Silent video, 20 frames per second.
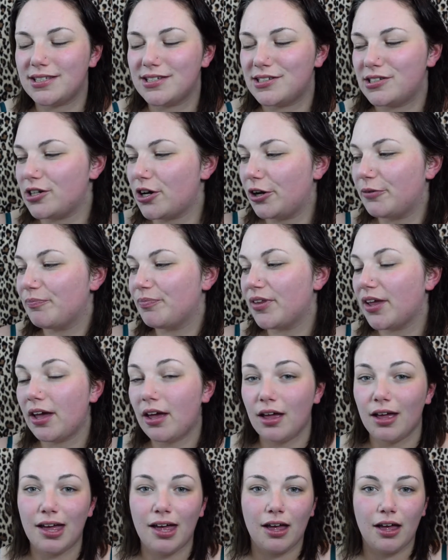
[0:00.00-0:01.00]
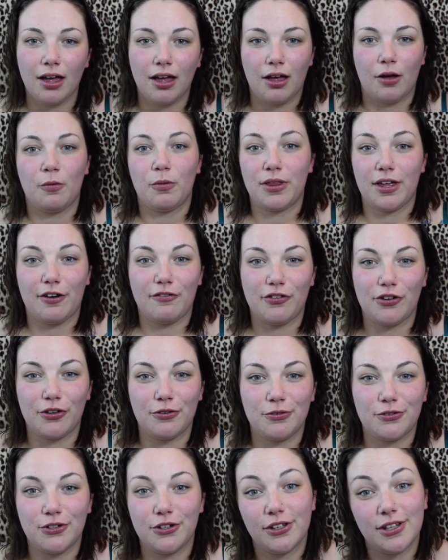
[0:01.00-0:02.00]
So without
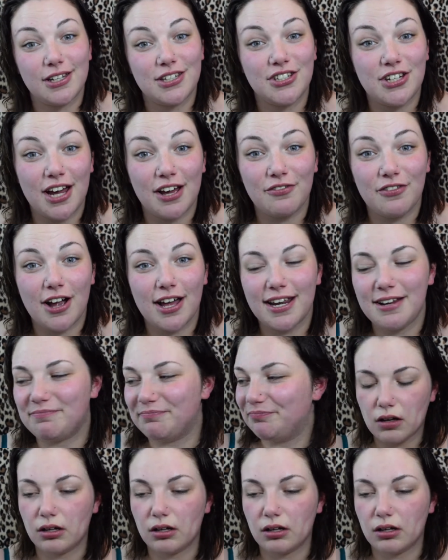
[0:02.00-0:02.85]
further ado, let's dive right in.